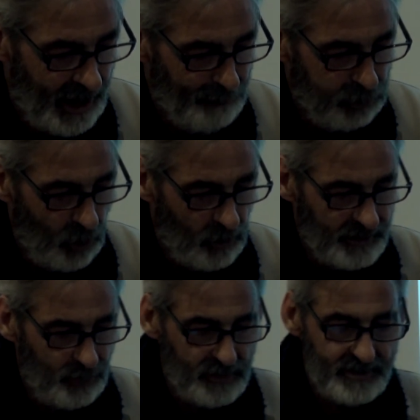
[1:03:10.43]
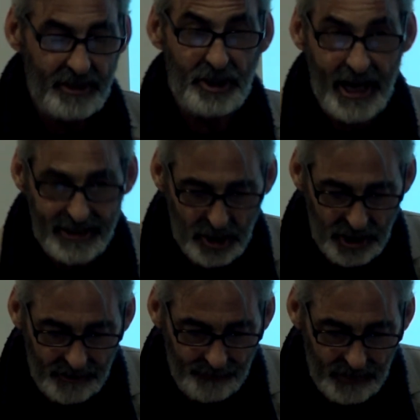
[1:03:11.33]
a plausible
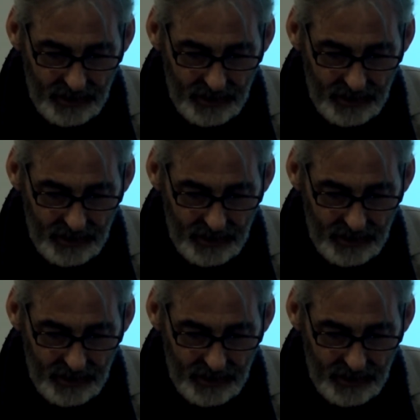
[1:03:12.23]
suggestion